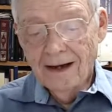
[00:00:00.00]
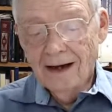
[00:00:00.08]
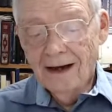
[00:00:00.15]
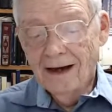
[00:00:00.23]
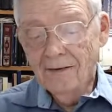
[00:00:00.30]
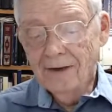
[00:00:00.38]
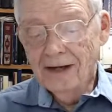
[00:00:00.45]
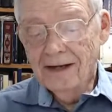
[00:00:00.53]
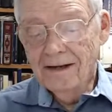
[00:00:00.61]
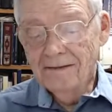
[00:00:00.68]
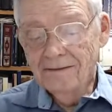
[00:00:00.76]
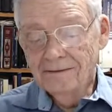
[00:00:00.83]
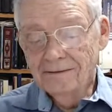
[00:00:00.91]
I
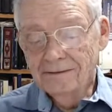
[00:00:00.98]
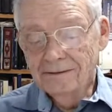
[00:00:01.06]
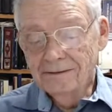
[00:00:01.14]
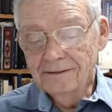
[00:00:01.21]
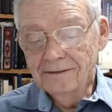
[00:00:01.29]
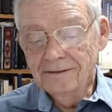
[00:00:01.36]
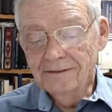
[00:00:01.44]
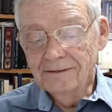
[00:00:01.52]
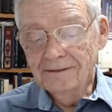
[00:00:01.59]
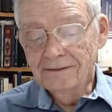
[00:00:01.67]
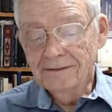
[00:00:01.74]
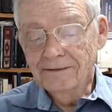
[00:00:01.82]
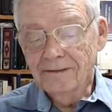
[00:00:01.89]
really
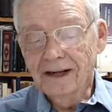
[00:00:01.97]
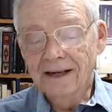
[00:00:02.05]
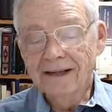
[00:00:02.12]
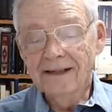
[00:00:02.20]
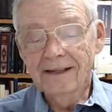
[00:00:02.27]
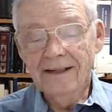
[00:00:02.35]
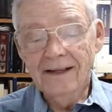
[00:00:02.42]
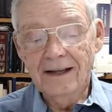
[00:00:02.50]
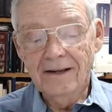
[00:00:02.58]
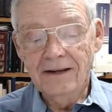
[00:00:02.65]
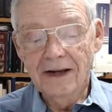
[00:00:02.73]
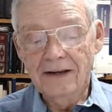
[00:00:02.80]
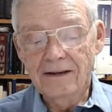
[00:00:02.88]
find at
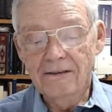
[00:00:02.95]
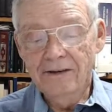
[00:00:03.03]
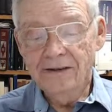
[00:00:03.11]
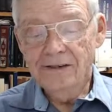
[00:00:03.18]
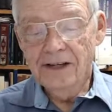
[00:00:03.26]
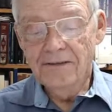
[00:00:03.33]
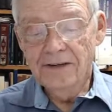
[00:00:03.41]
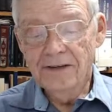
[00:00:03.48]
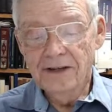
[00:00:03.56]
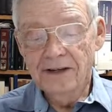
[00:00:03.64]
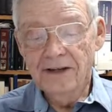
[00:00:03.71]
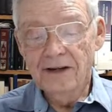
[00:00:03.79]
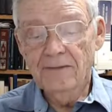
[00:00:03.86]
the end of verse 17
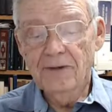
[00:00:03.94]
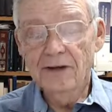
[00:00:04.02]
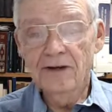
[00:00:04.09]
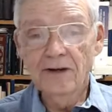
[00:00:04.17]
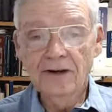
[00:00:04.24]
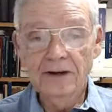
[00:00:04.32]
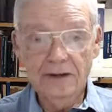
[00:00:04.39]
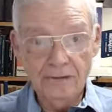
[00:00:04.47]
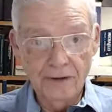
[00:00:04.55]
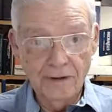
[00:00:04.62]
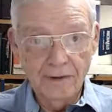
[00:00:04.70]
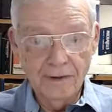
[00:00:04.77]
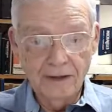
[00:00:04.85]
here to be curious.
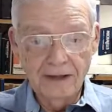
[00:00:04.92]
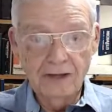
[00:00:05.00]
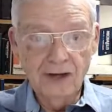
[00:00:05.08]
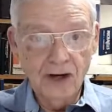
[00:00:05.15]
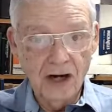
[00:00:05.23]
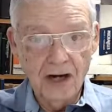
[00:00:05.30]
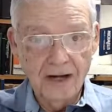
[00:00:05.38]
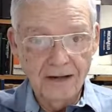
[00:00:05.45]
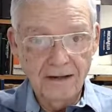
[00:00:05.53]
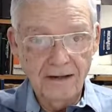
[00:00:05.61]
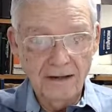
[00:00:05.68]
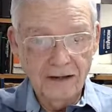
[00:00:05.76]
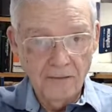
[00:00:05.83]
Remember,
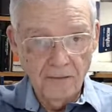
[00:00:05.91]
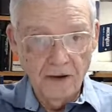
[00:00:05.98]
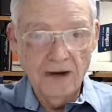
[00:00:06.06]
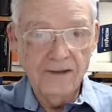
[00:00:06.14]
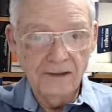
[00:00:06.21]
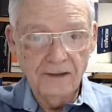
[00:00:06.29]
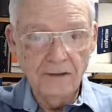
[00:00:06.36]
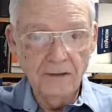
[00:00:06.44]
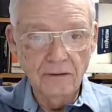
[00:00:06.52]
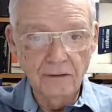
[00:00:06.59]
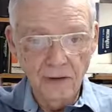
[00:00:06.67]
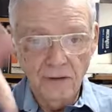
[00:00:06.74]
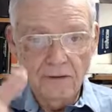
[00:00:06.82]
John, the apostle who
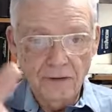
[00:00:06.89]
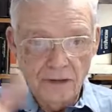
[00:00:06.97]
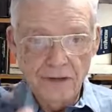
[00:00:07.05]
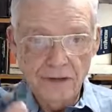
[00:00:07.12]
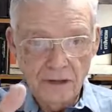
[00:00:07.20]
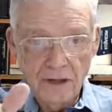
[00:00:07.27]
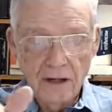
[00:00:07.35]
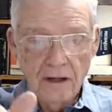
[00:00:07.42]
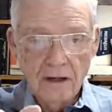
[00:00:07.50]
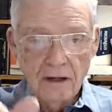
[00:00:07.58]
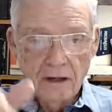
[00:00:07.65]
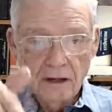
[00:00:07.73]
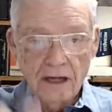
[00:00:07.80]
wrote this
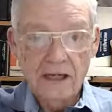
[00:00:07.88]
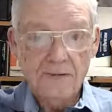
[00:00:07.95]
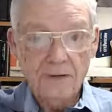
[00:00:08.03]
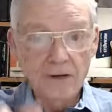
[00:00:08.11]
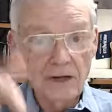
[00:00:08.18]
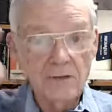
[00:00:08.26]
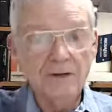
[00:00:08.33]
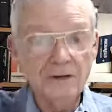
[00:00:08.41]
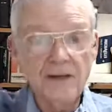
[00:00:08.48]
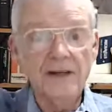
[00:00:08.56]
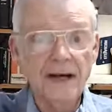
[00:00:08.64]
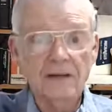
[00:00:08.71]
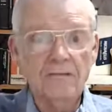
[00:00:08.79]
gospel, he was in
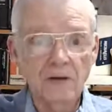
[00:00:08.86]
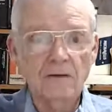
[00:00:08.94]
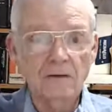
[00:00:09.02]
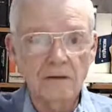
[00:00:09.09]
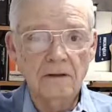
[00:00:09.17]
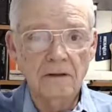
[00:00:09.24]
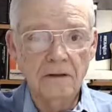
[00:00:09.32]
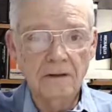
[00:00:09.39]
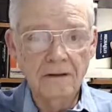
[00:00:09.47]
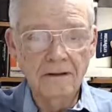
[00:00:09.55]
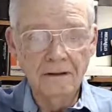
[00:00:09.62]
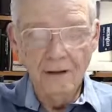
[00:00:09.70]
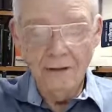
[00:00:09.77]
that boat.
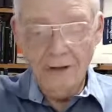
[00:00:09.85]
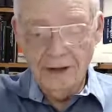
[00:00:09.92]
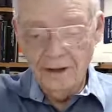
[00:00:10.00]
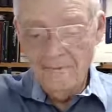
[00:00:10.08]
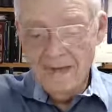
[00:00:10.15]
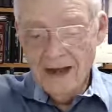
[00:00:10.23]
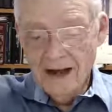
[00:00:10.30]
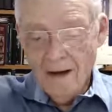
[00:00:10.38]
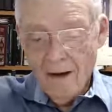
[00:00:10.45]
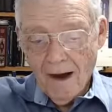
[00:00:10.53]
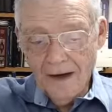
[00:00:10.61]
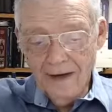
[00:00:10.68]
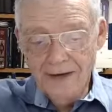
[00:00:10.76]
Okay.
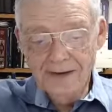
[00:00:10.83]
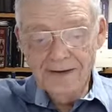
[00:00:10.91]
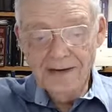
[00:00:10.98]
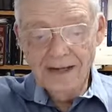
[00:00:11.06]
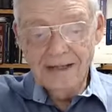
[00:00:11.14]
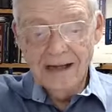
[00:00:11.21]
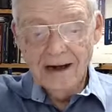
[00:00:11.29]
And he says,